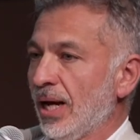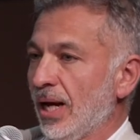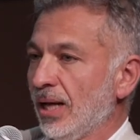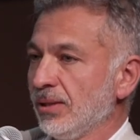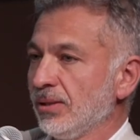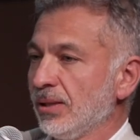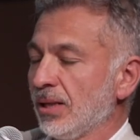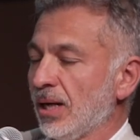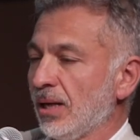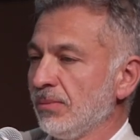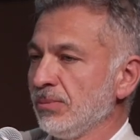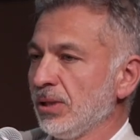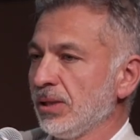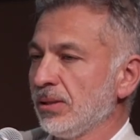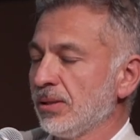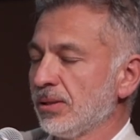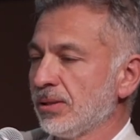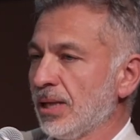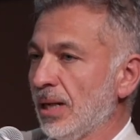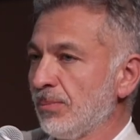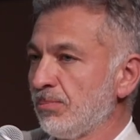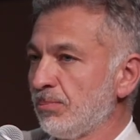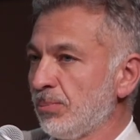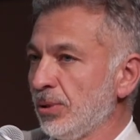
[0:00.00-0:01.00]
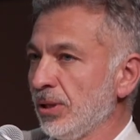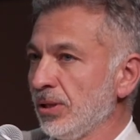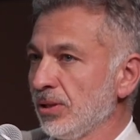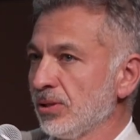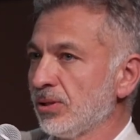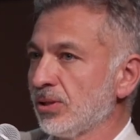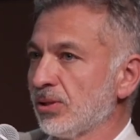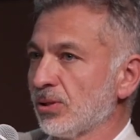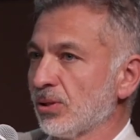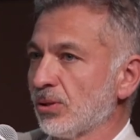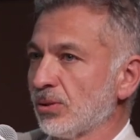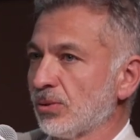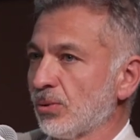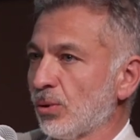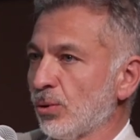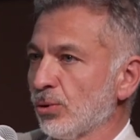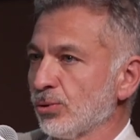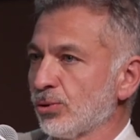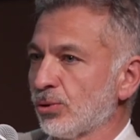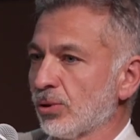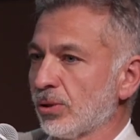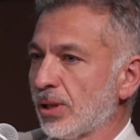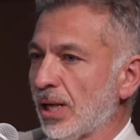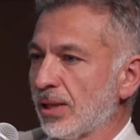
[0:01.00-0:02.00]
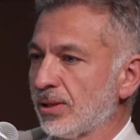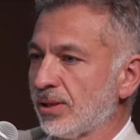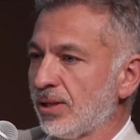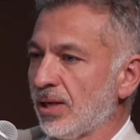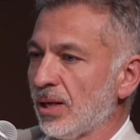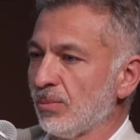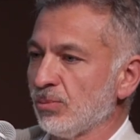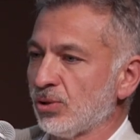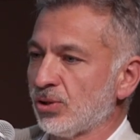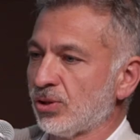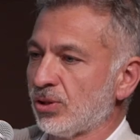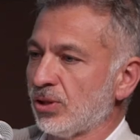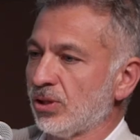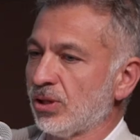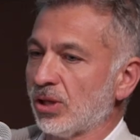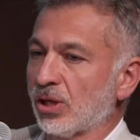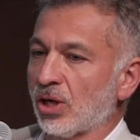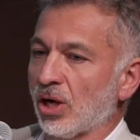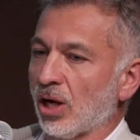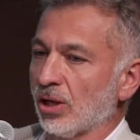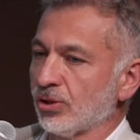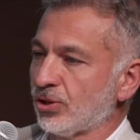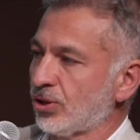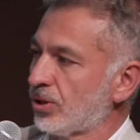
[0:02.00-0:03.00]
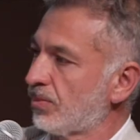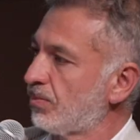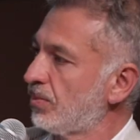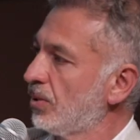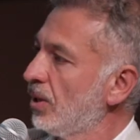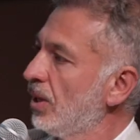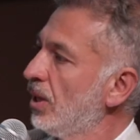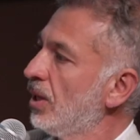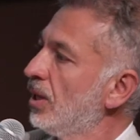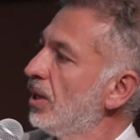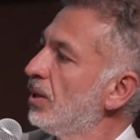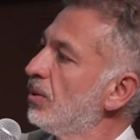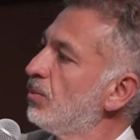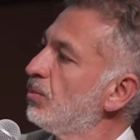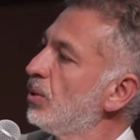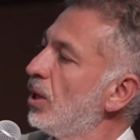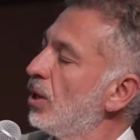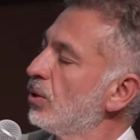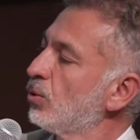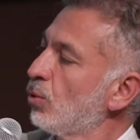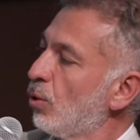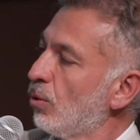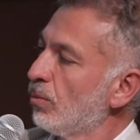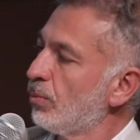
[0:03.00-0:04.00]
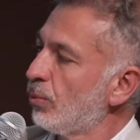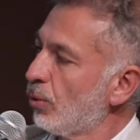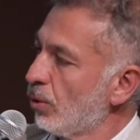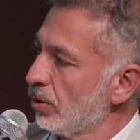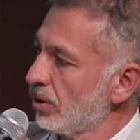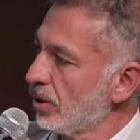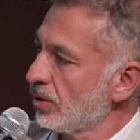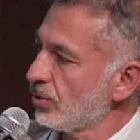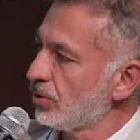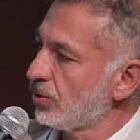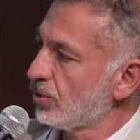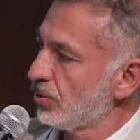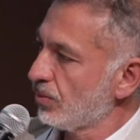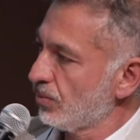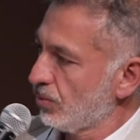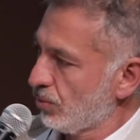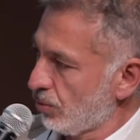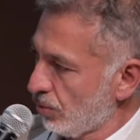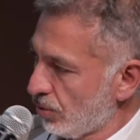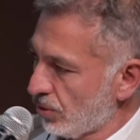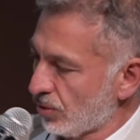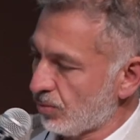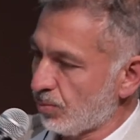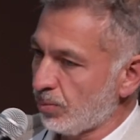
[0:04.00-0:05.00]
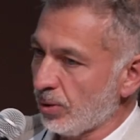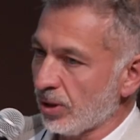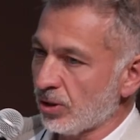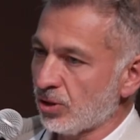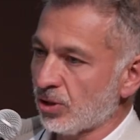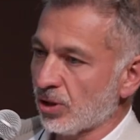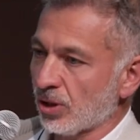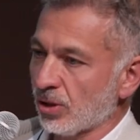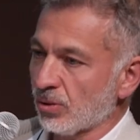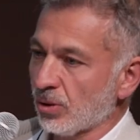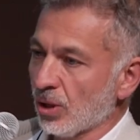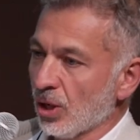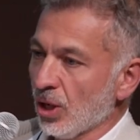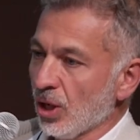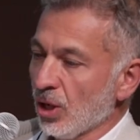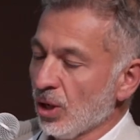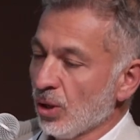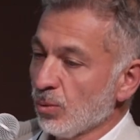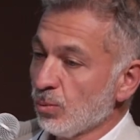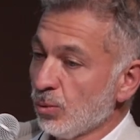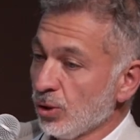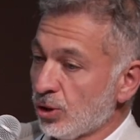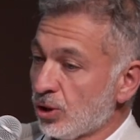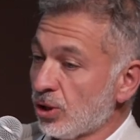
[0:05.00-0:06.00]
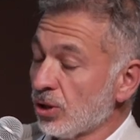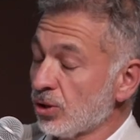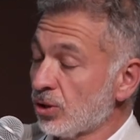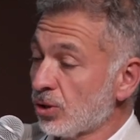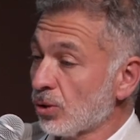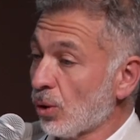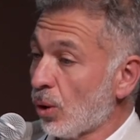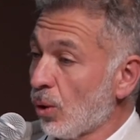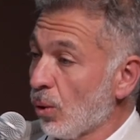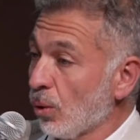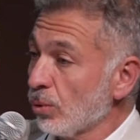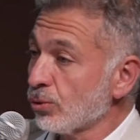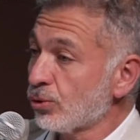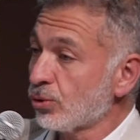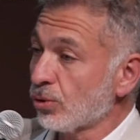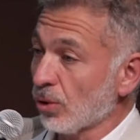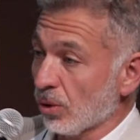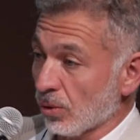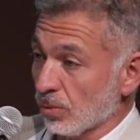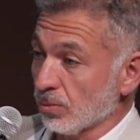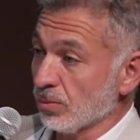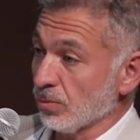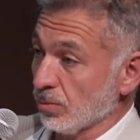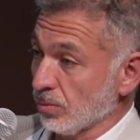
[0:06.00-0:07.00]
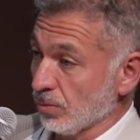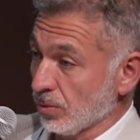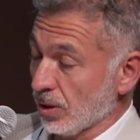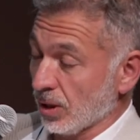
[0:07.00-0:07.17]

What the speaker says: And that brings also that chemistry, the culture component to this picture, which is also